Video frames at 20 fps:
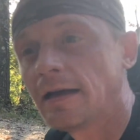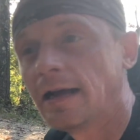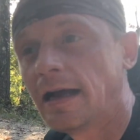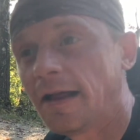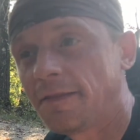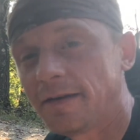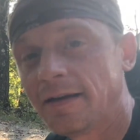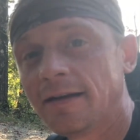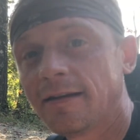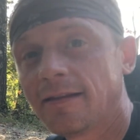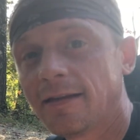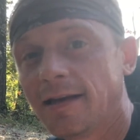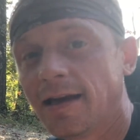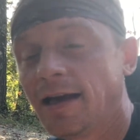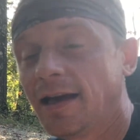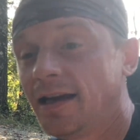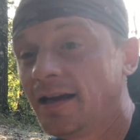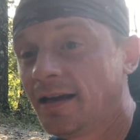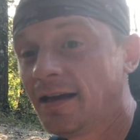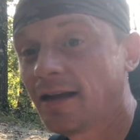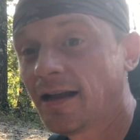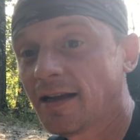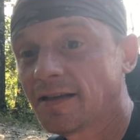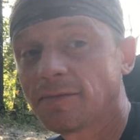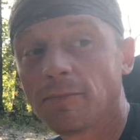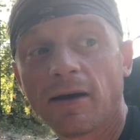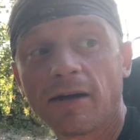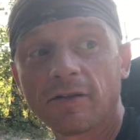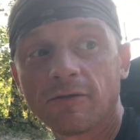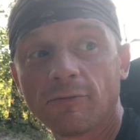at the end of the day,
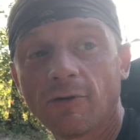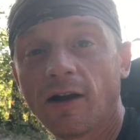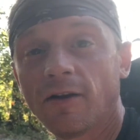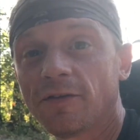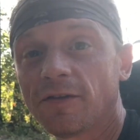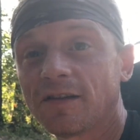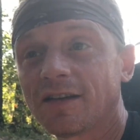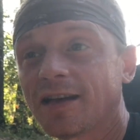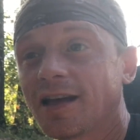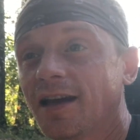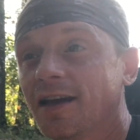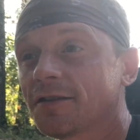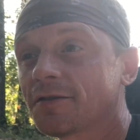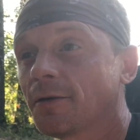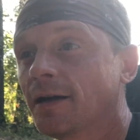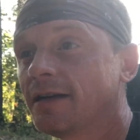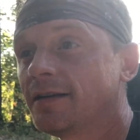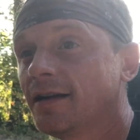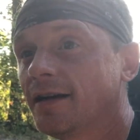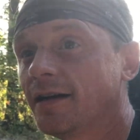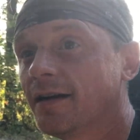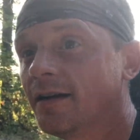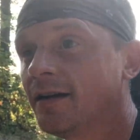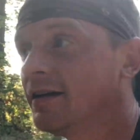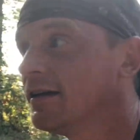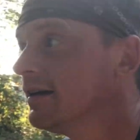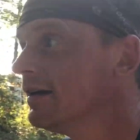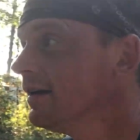that's about as rough as it gets right there.